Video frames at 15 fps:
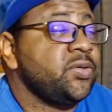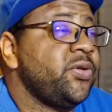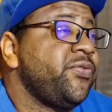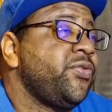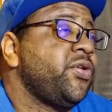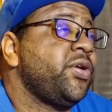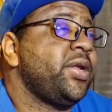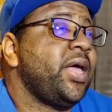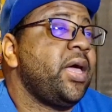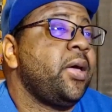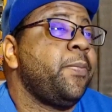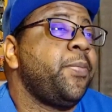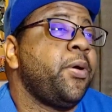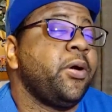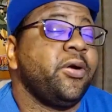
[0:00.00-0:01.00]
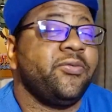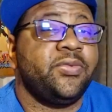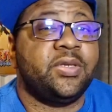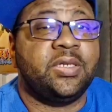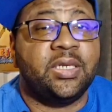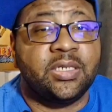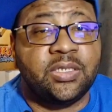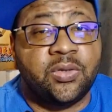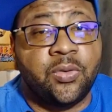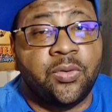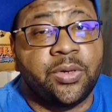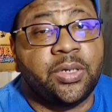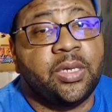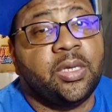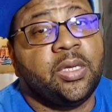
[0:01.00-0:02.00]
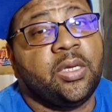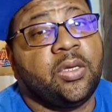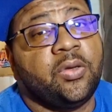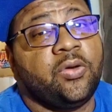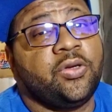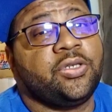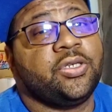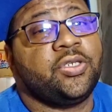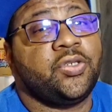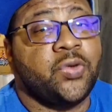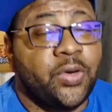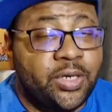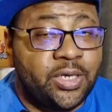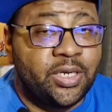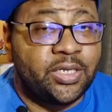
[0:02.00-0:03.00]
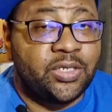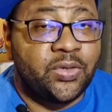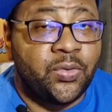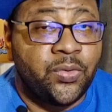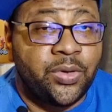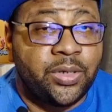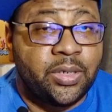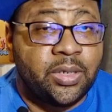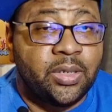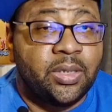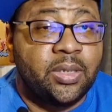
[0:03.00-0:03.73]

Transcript: So if you're not a part of the Discord, you should join the Discord,